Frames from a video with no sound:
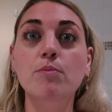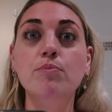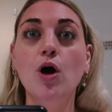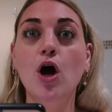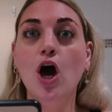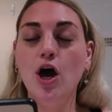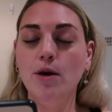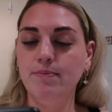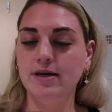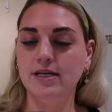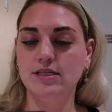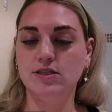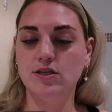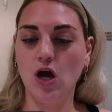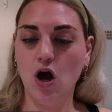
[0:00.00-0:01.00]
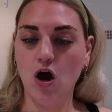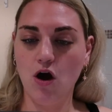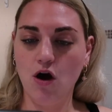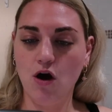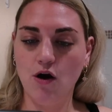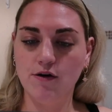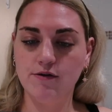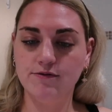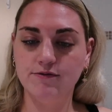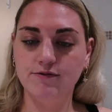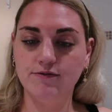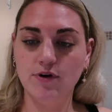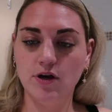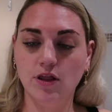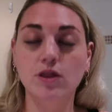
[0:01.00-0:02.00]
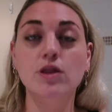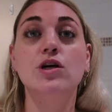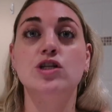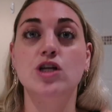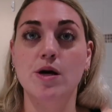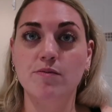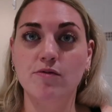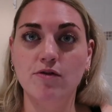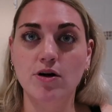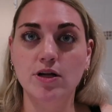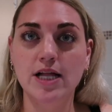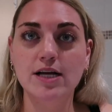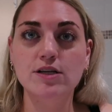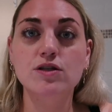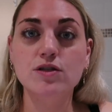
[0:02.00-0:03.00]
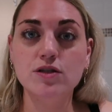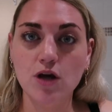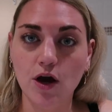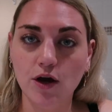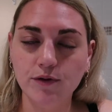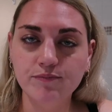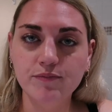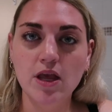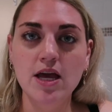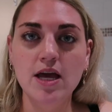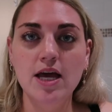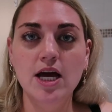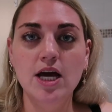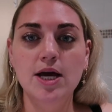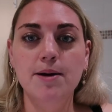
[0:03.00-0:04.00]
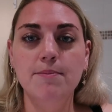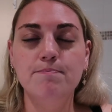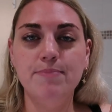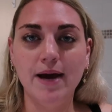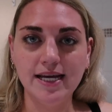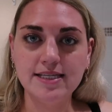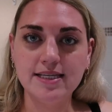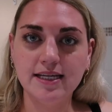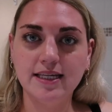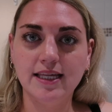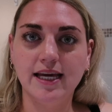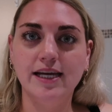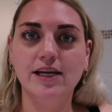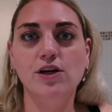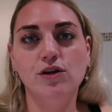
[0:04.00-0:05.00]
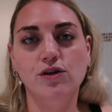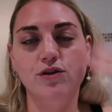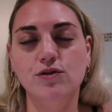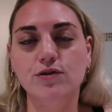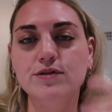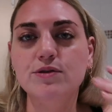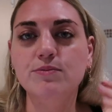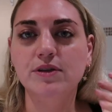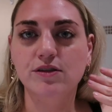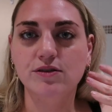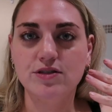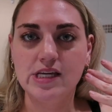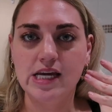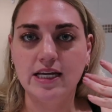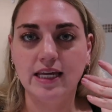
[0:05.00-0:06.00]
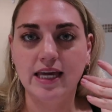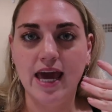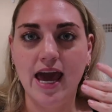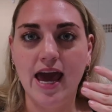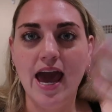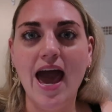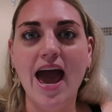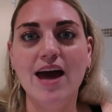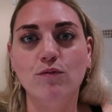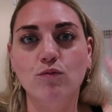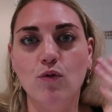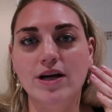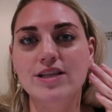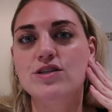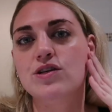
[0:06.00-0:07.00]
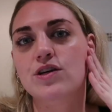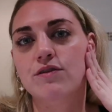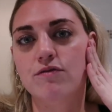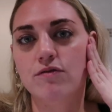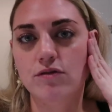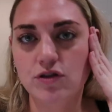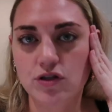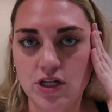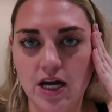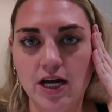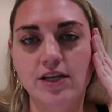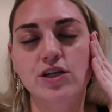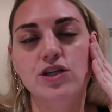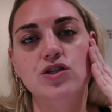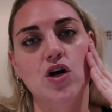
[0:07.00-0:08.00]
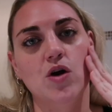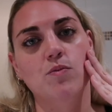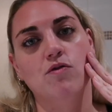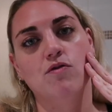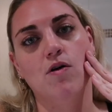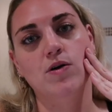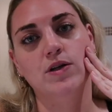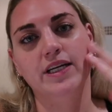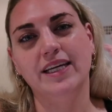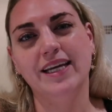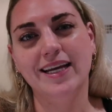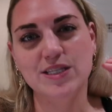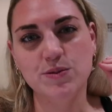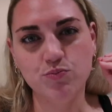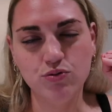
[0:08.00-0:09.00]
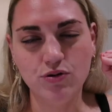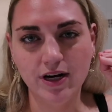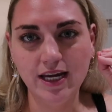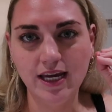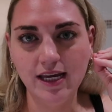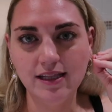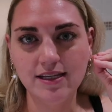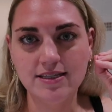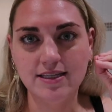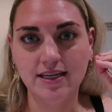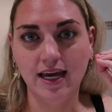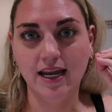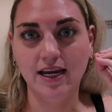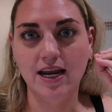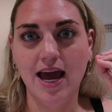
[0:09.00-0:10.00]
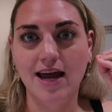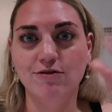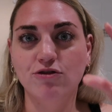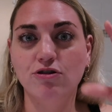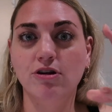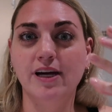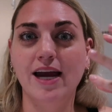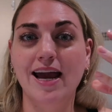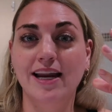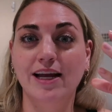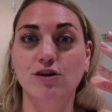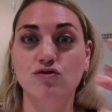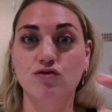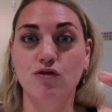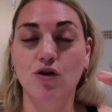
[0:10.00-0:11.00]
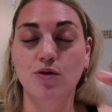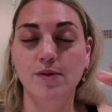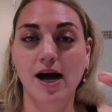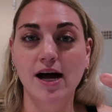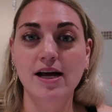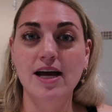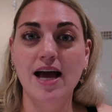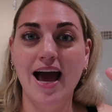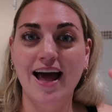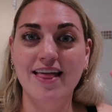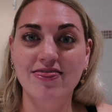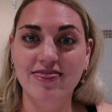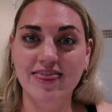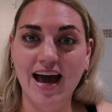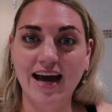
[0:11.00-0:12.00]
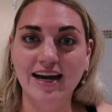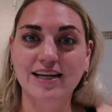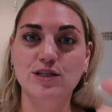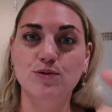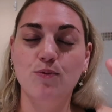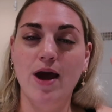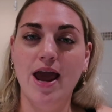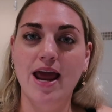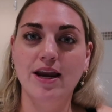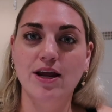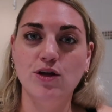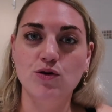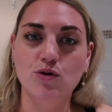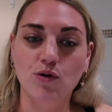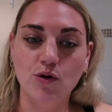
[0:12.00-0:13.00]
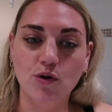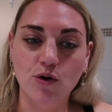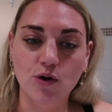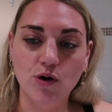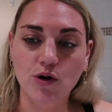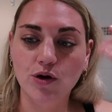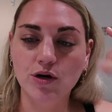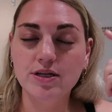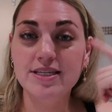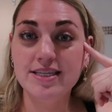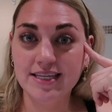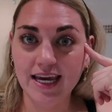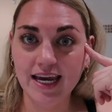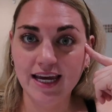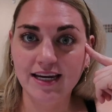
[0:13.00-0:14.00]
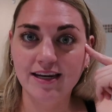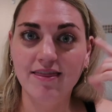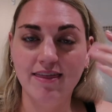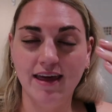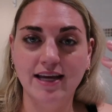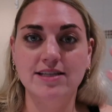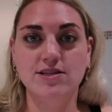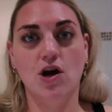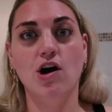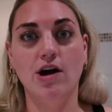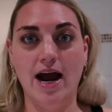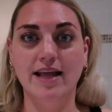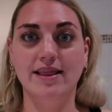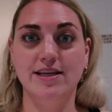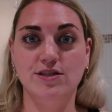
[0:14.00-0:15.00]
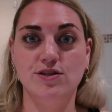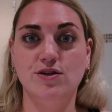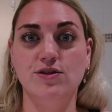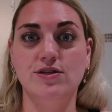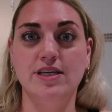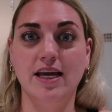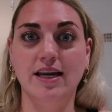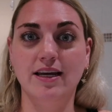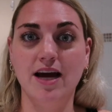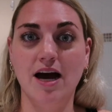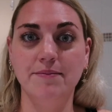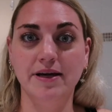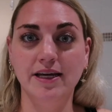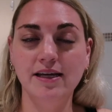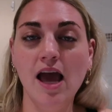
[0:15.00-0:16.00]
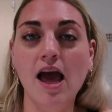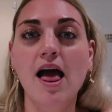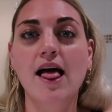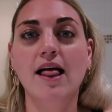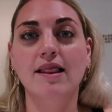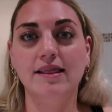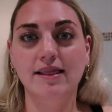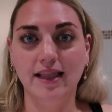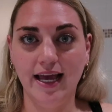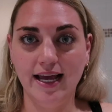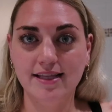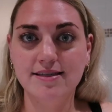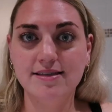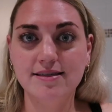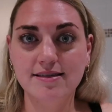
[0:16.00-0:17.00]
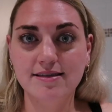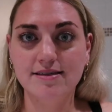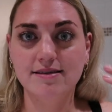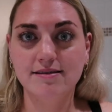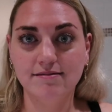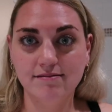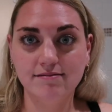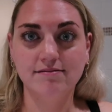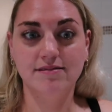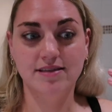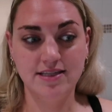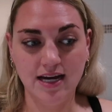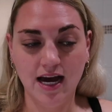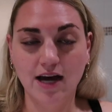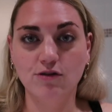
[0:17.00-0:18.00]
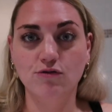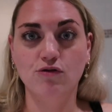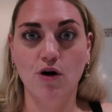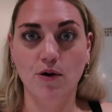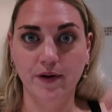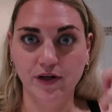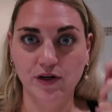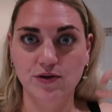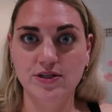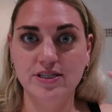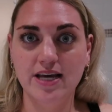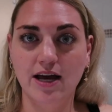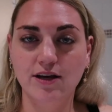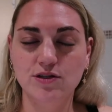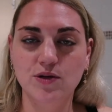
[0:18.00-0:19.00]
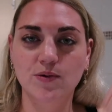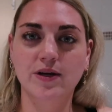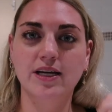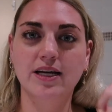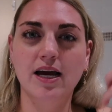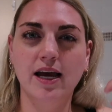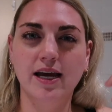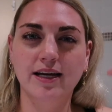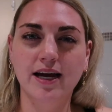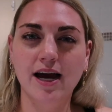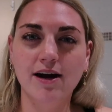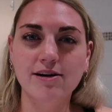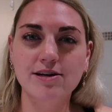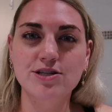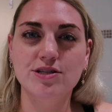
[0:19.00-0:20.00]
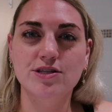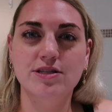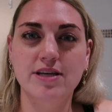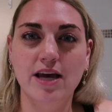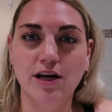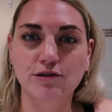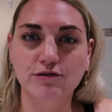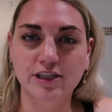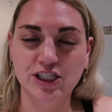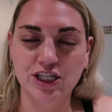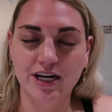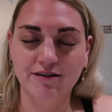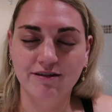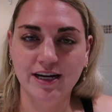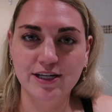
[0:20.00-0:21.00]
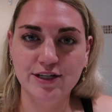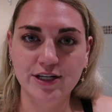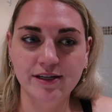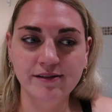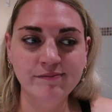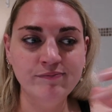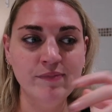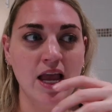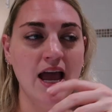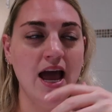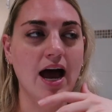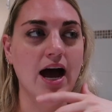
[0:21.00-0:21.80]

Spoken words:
Purpose of the Derma Roller. So basically you use it with your skincare, and once you've done your derma rolling, it's pricking the skin and creating trauma, and that is when your skin thinks, all right, there's new skin coming, let's start growing new cells. So it encourages cell regeneration.